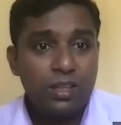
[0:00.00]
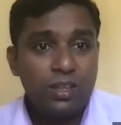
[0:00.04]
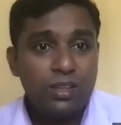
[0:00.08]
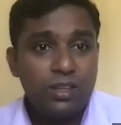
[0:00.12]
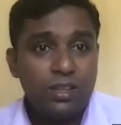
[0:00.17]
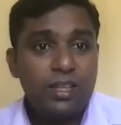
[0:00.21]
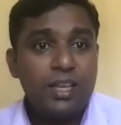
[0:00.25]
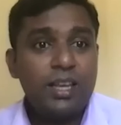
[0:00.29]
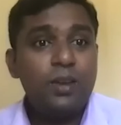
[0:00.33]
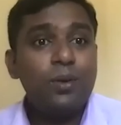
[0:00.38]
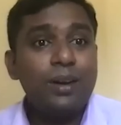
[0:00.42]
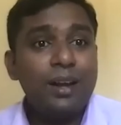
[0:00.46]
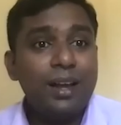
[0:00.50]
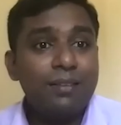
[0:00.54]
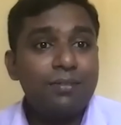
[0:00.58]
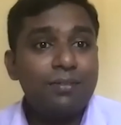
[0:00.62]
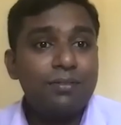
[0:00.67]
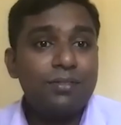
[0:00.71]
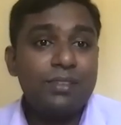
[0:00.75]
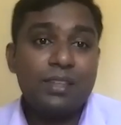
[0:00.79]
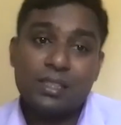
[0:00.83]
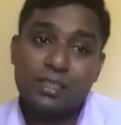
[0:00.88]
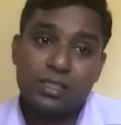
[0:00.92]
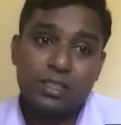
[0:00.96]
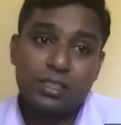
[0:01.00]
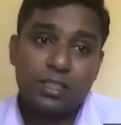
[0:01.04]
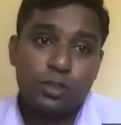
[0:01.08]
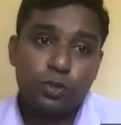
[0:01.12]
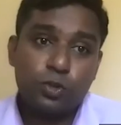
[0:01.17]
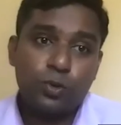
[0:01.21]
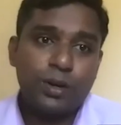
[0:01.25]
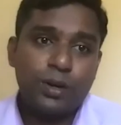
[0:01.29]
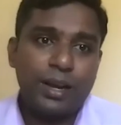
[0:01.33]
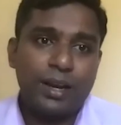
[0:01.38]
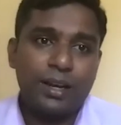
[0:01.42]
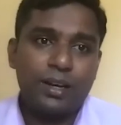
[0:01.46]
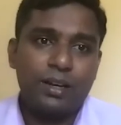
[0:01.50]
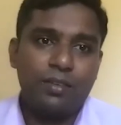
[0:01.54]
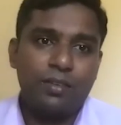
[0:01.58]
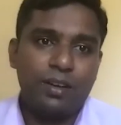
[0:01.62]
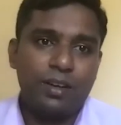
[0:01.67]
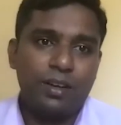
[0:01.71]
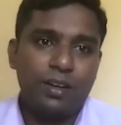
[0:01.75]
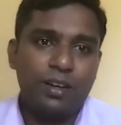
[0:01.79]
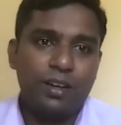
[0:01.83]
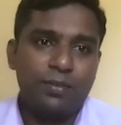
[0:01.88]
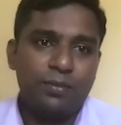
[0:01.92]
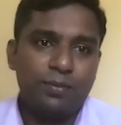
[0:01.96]
they don't have testosterone
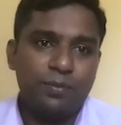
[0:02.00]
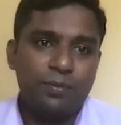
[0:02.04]
activity.